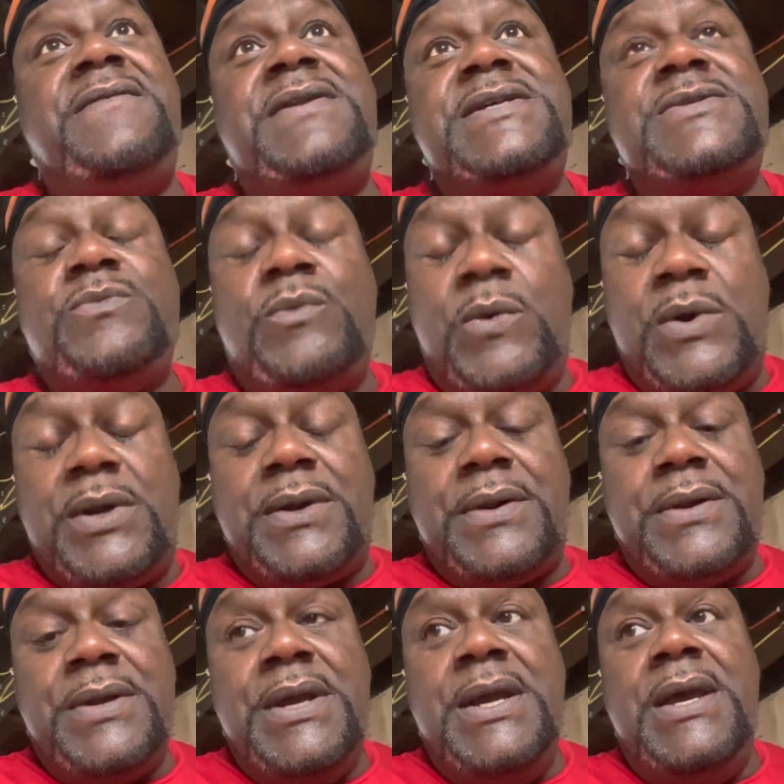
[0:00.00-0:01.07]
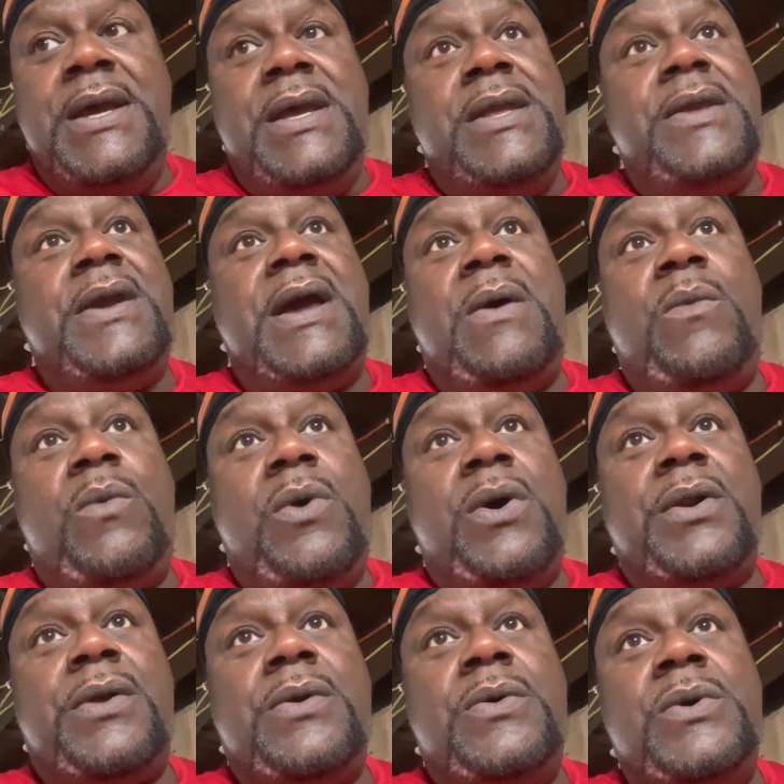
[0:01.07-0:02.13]
it as water. You got
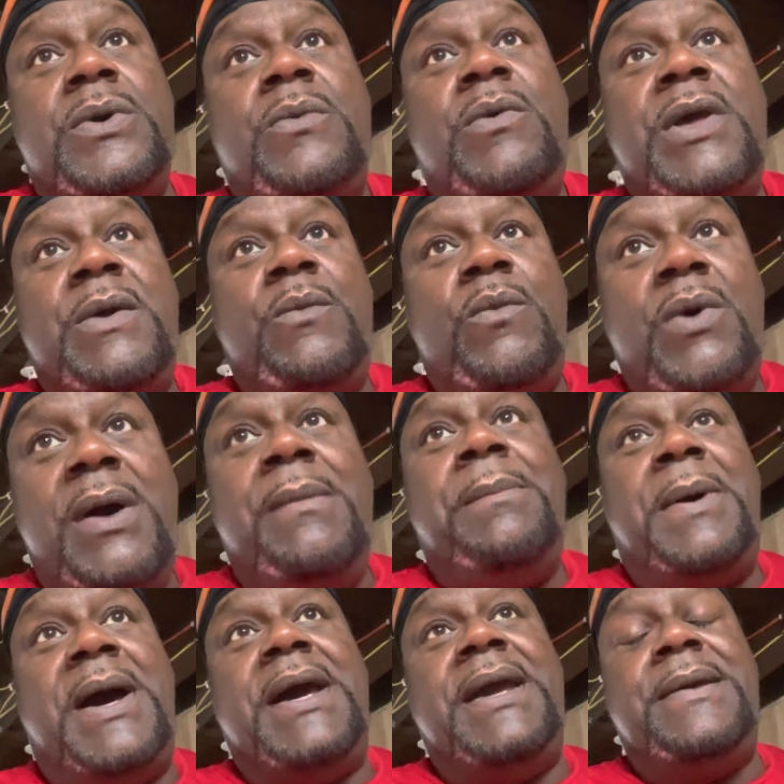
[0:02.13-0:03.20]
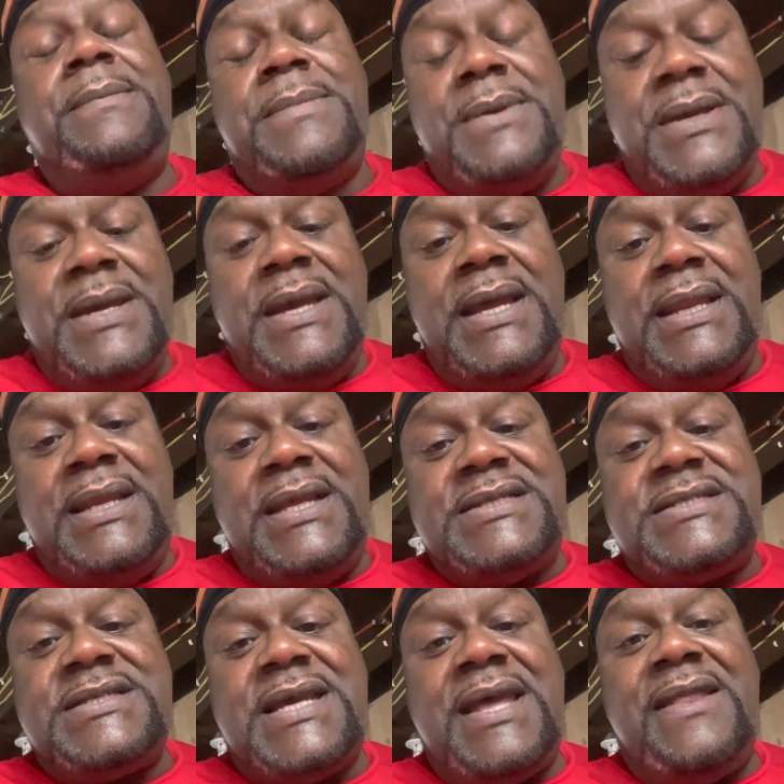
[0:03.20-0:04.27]
water going in one pipe, and let's
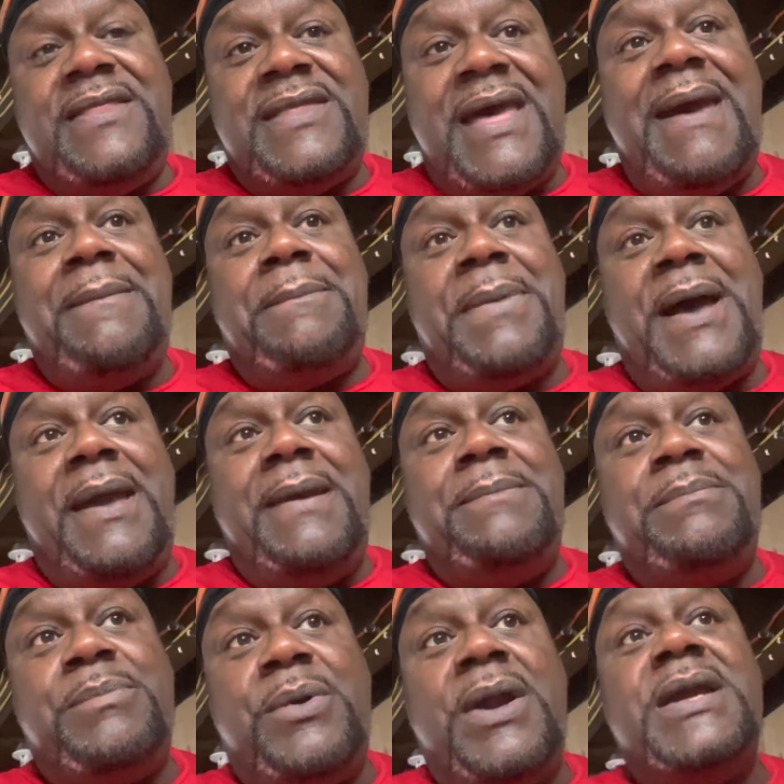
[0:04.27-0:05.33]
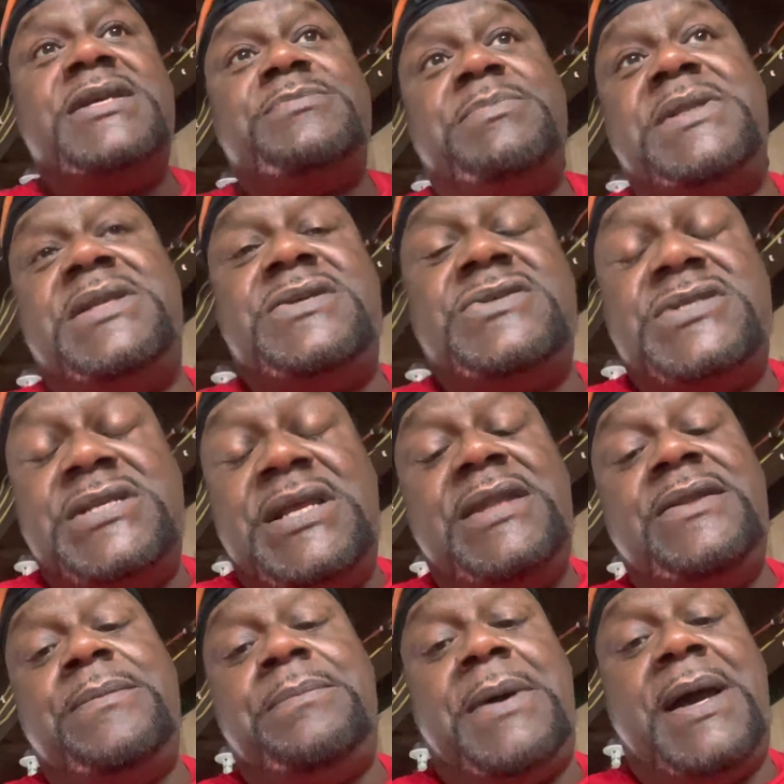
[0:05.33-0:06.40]
say that pipe breaks, but there's
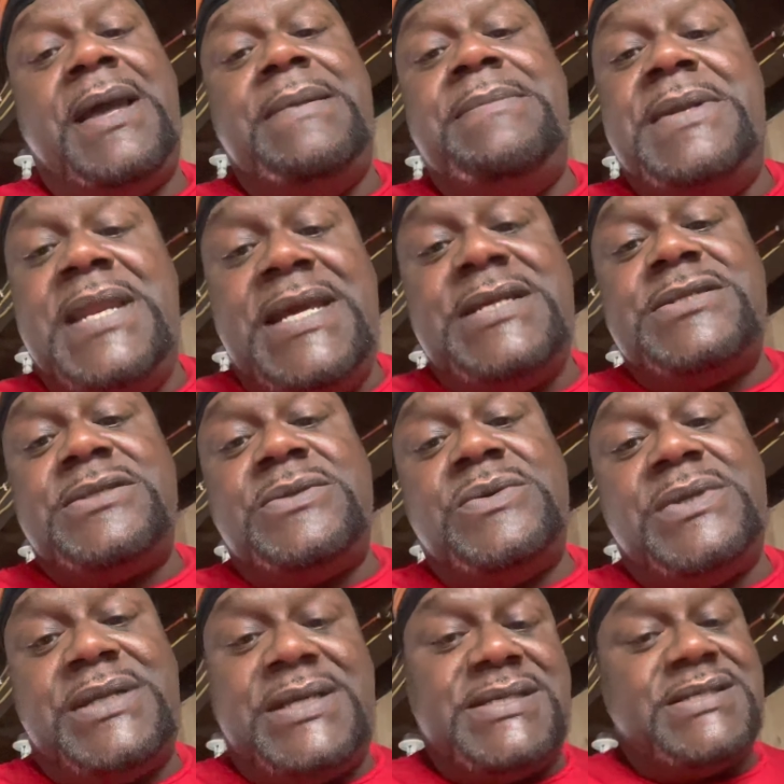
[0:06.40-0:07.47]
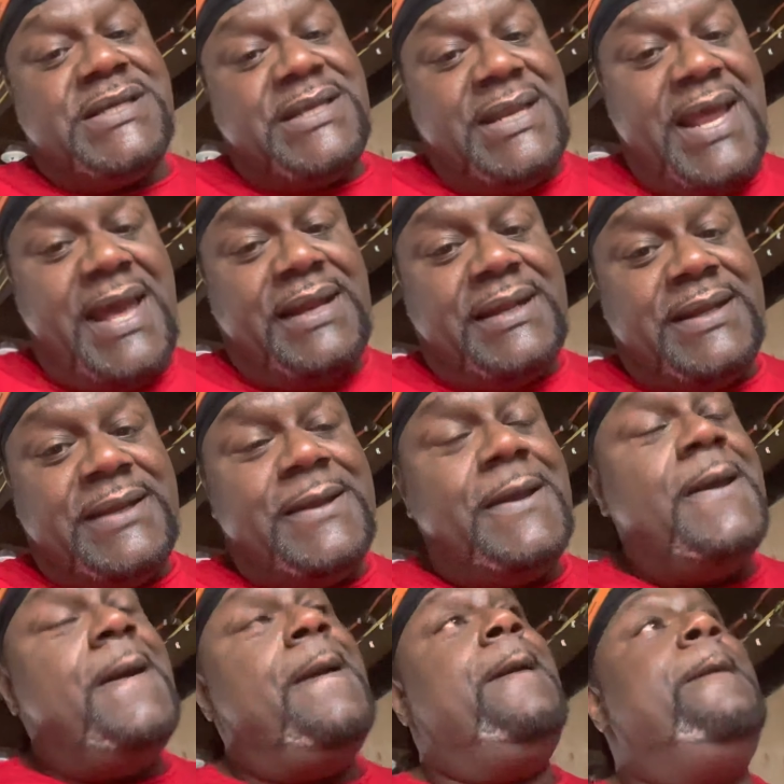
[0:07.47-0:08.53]
another pipe next to it that's connected.
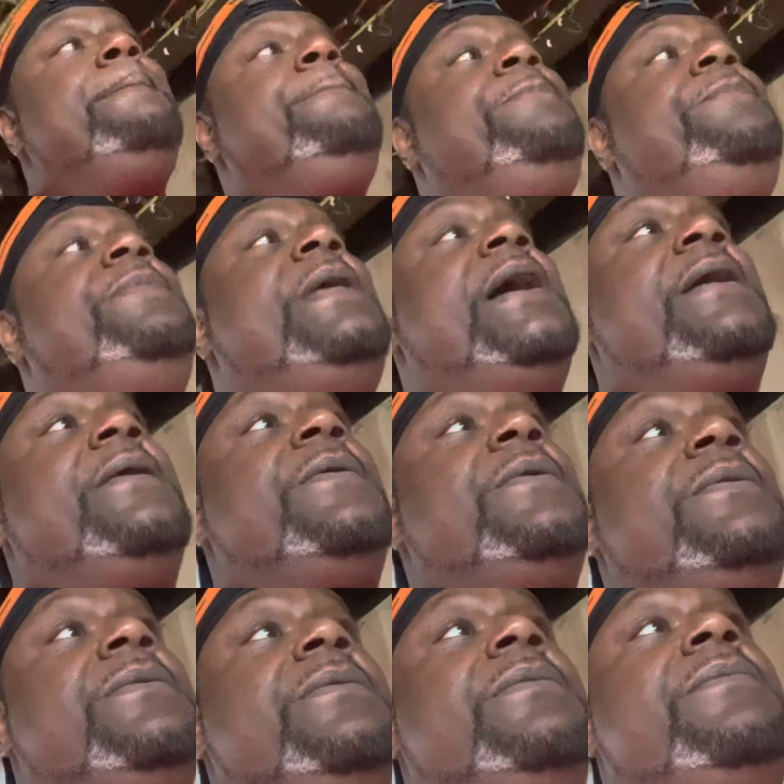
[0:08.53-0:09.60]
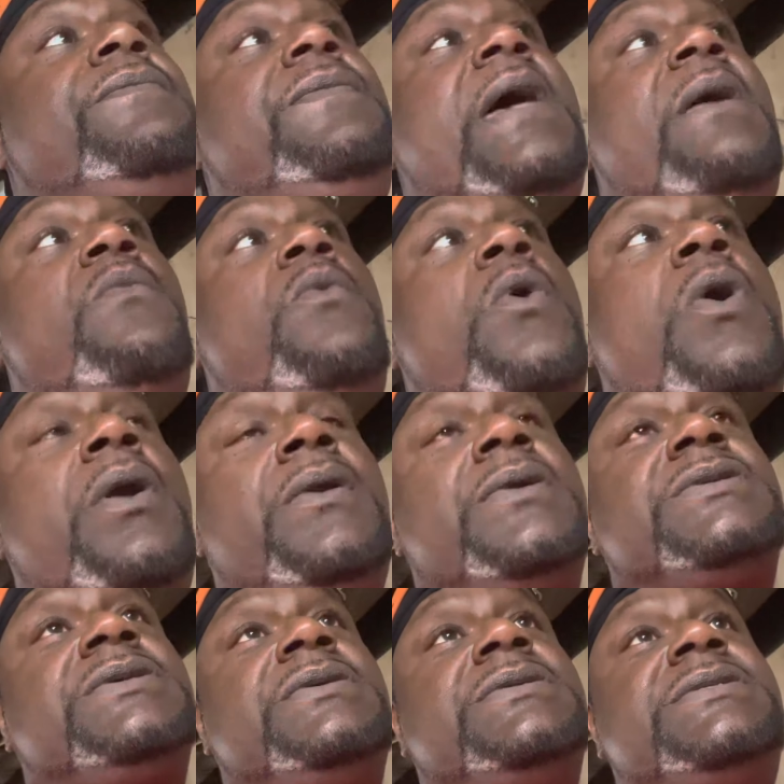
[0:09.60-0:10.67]
Now, that water is
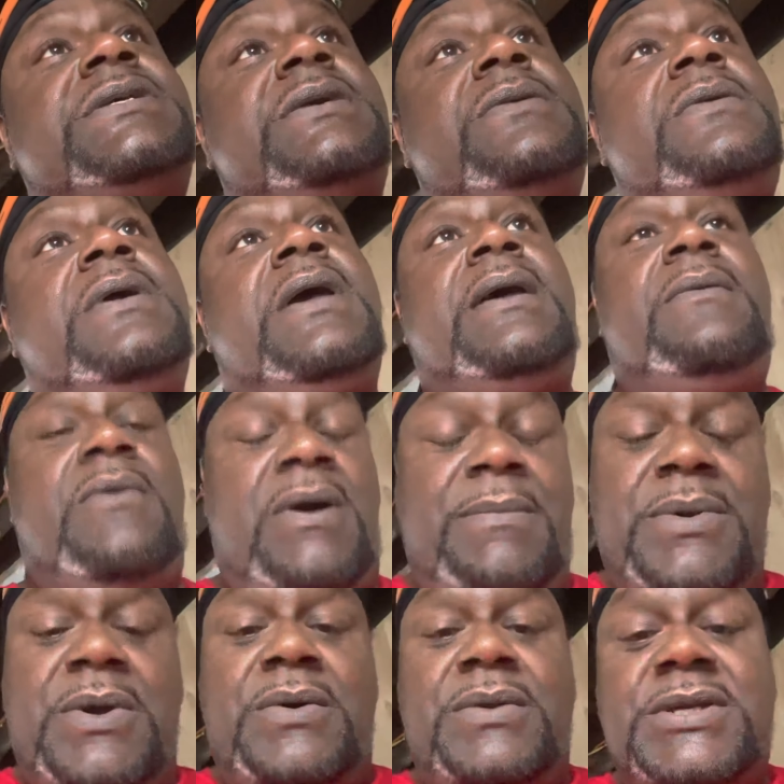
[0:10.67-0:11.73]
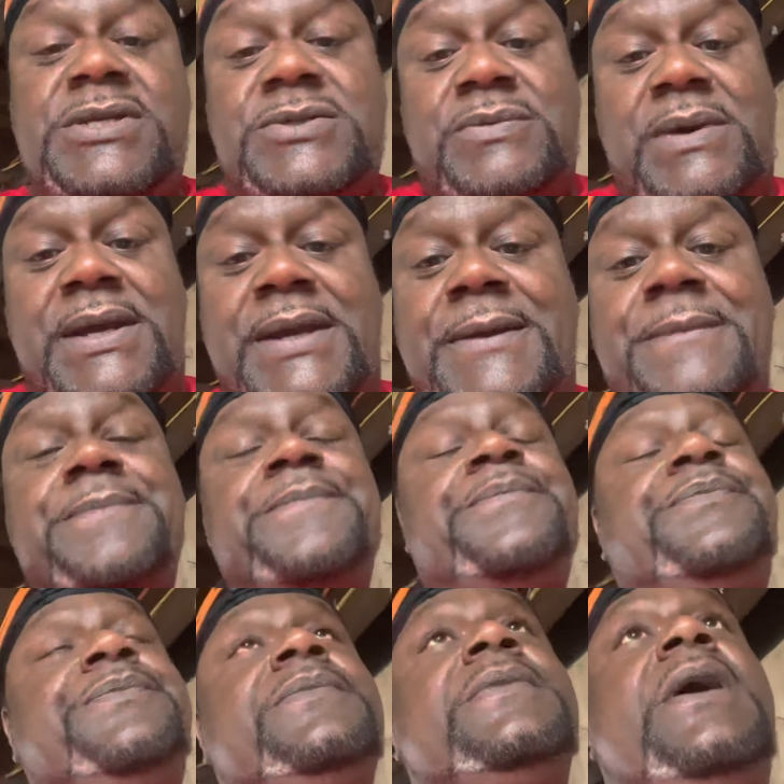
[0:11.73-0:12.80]
going to say, okay, well, I'm going to go this way.
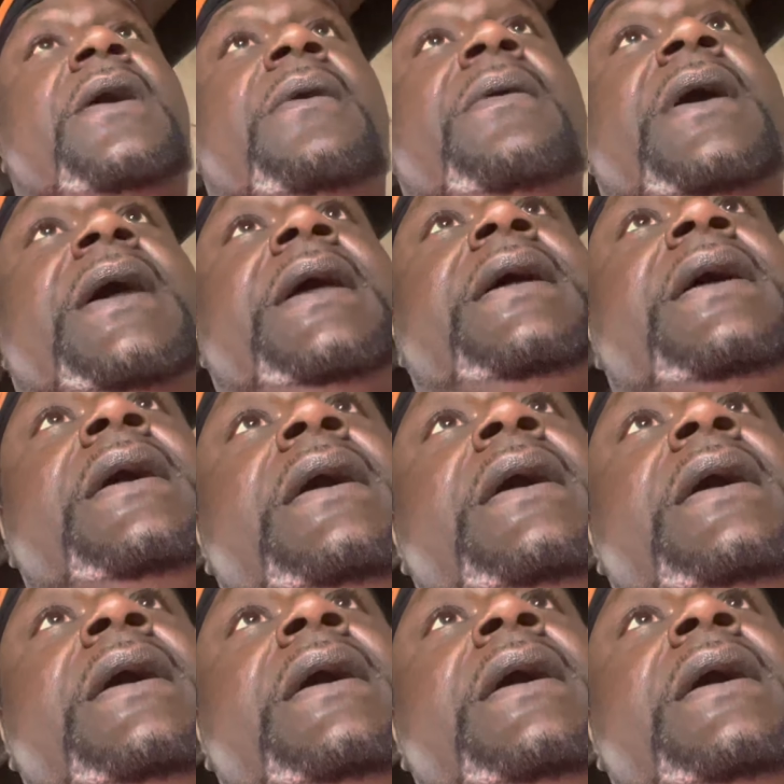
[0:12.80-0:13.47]
All right.